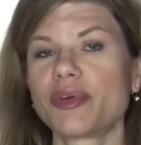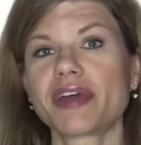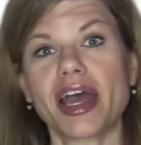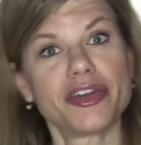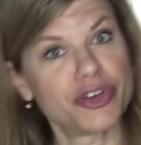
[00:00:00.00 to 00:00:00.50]
We've
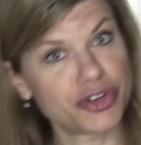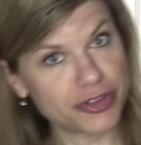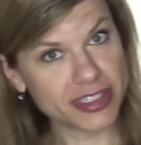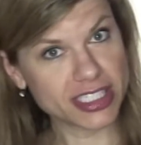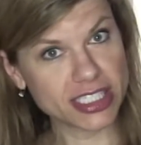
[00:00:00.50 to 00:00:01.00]
got
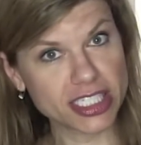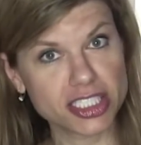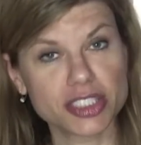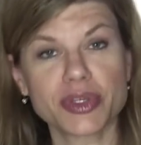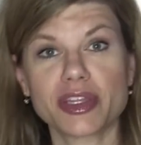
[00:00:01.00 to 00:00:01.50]
nervous
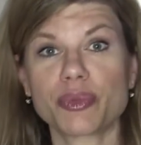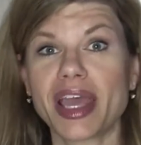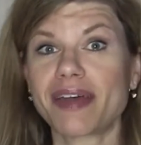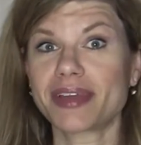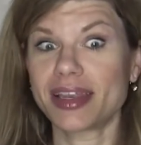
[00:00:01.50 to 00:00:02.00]
tissue, and then we
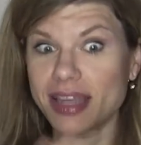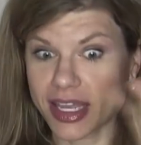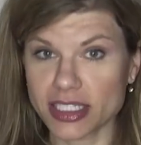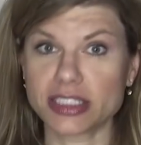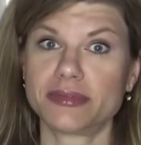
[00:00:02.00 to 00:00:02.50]
have
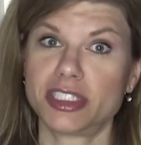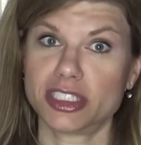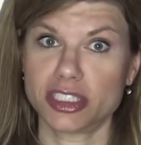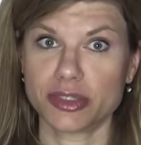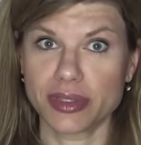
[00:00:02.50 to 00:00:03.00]
connective
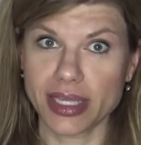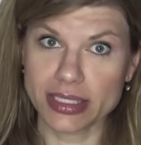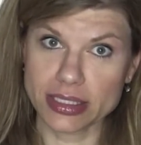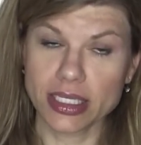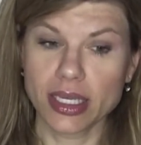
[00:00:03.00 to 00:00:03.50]
tissue, and
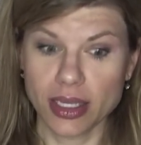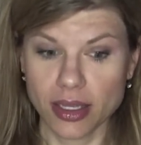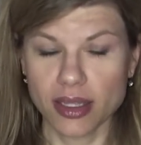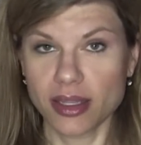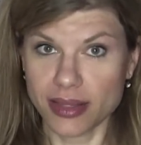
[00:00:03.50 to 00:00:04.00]
that's
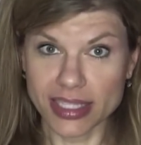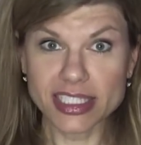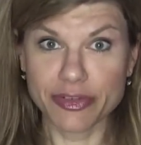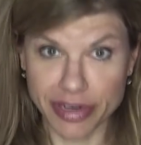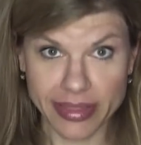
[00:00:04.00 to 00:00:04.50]

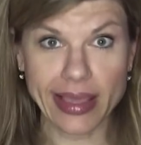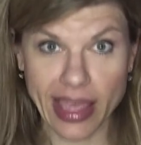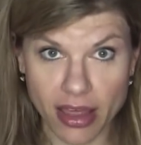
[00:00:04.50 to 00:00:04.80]
that's everything